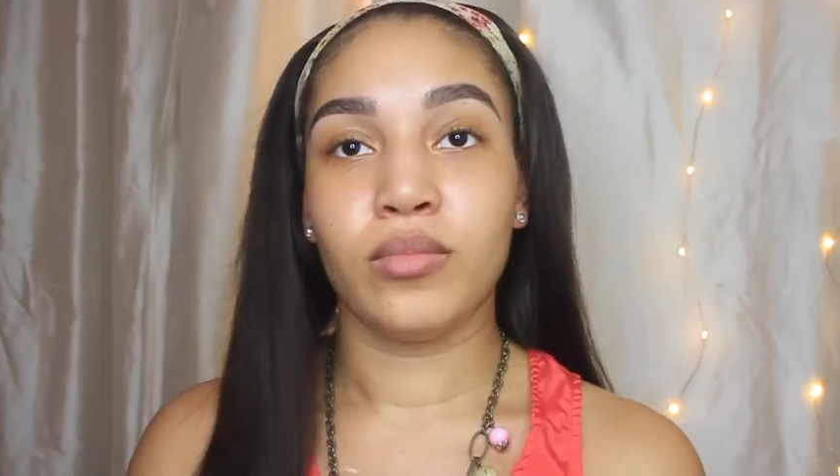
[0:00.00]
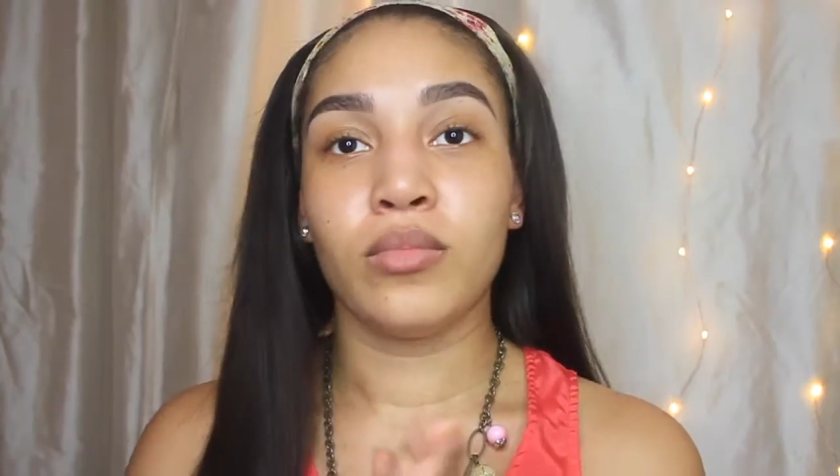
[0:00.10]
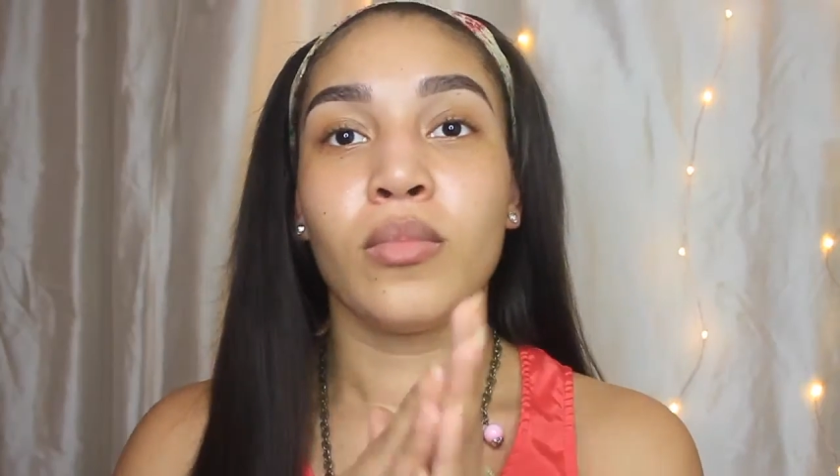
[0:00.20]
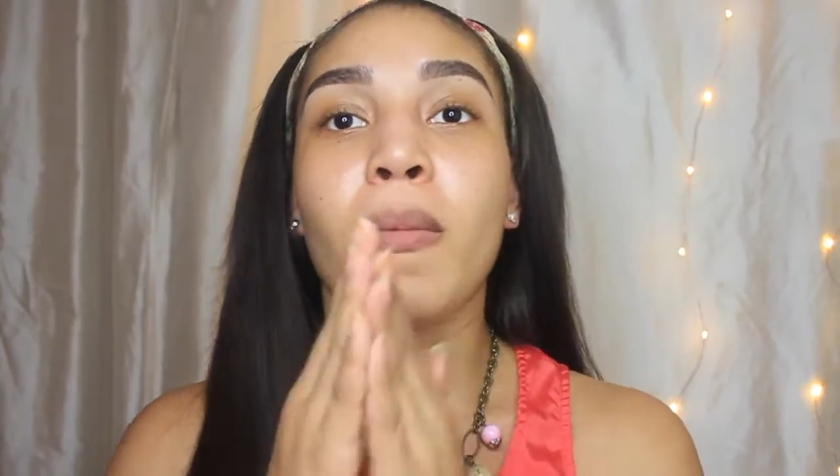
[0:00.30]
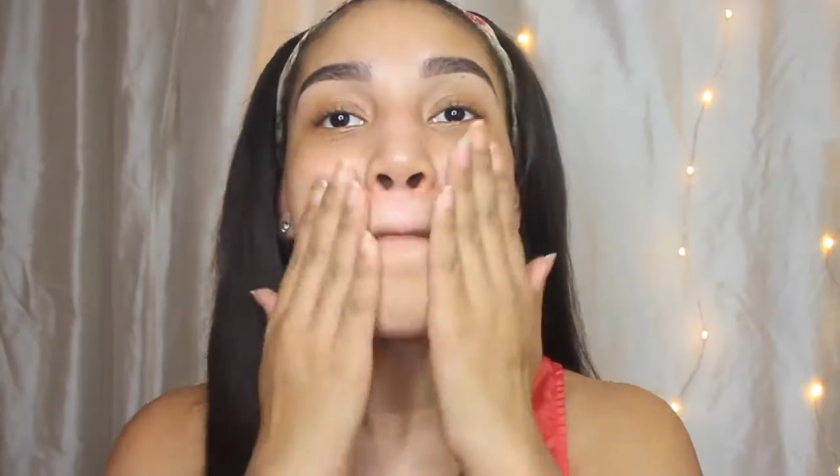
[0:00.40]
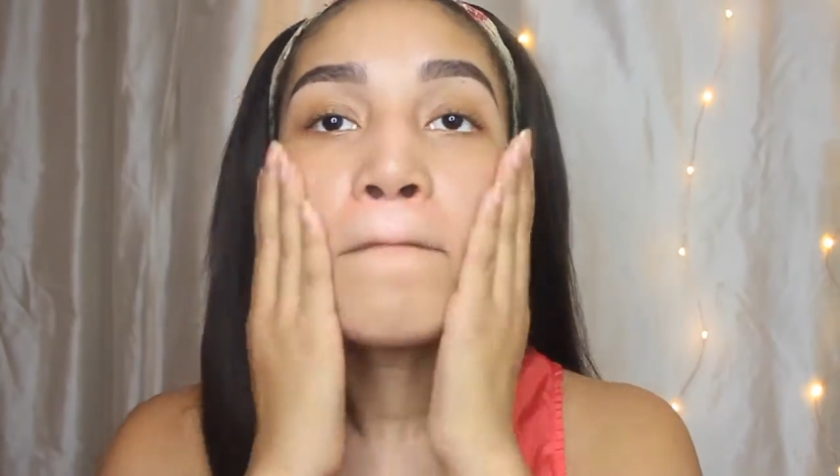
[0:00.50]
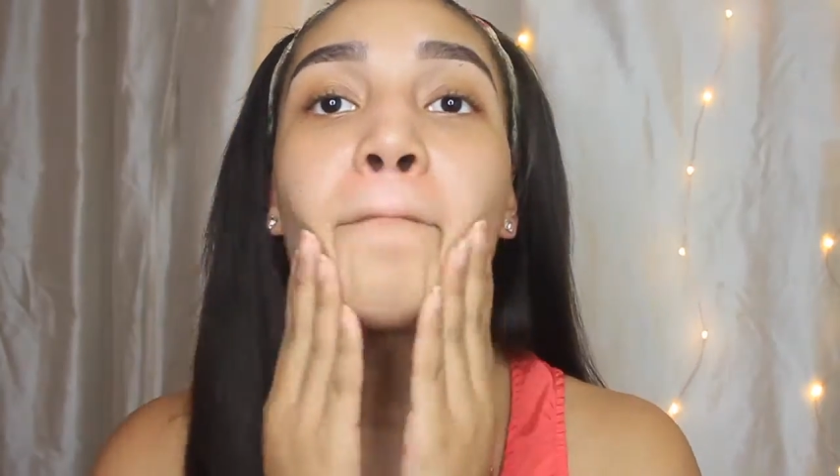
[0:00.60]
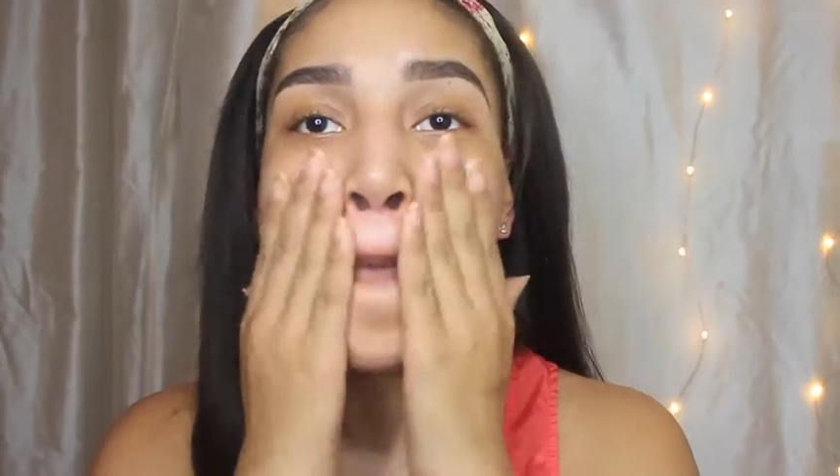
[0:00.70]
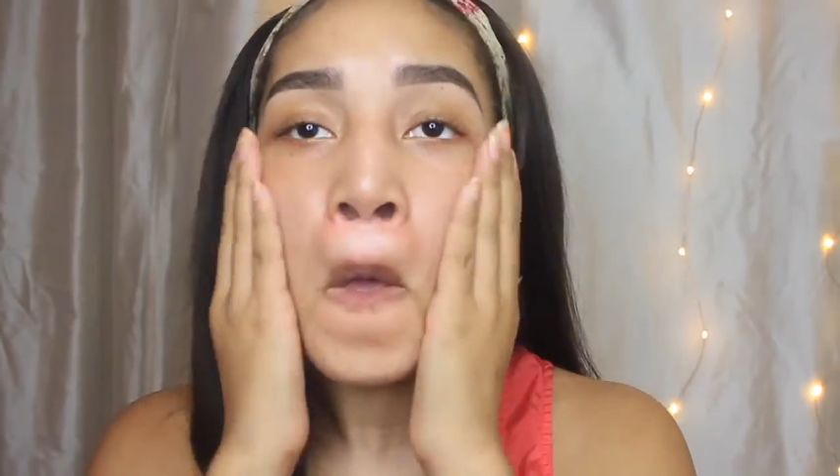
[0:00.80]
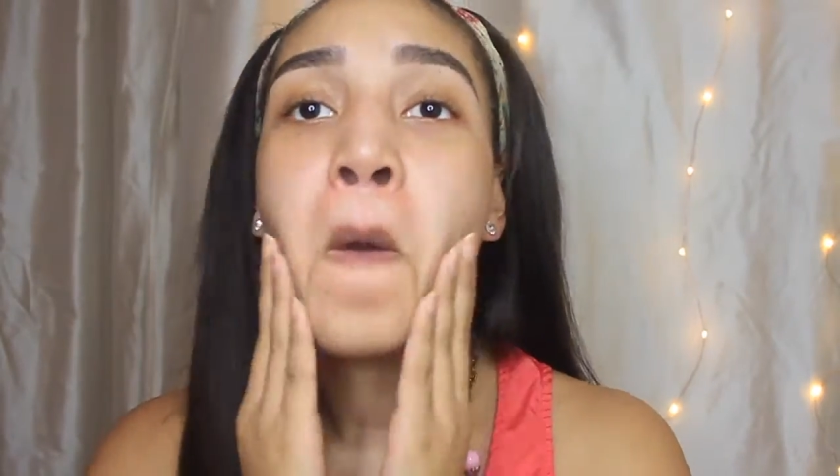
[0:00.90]
because it has an
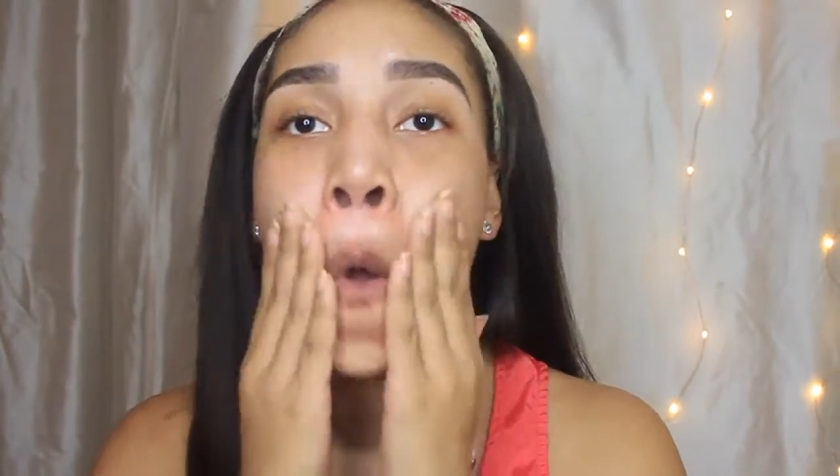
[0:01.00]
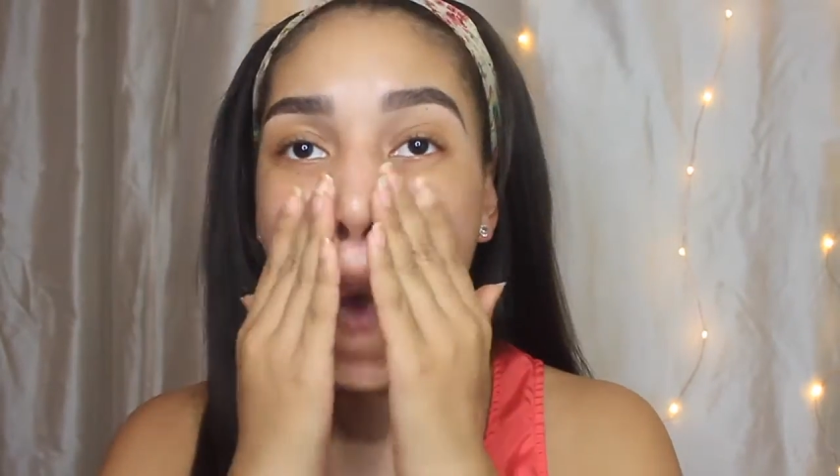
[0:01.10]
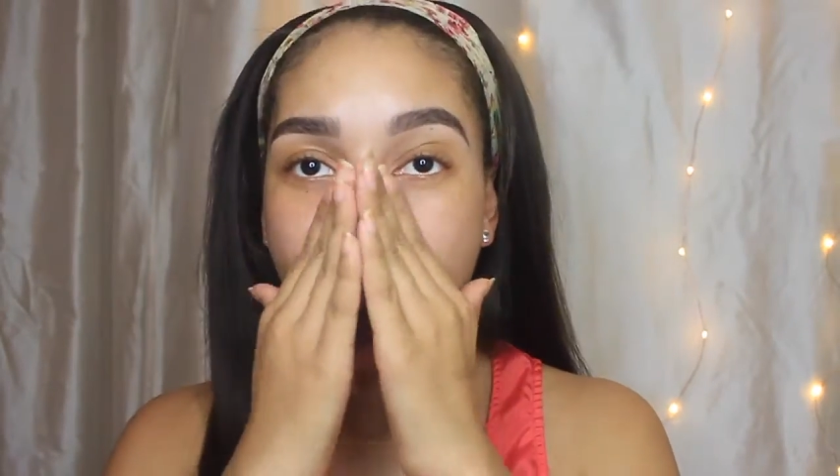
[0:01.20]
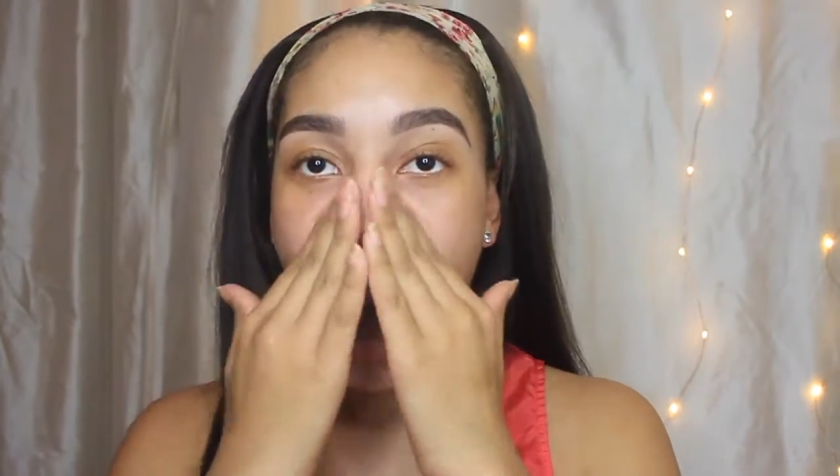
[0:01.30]
SPF in it,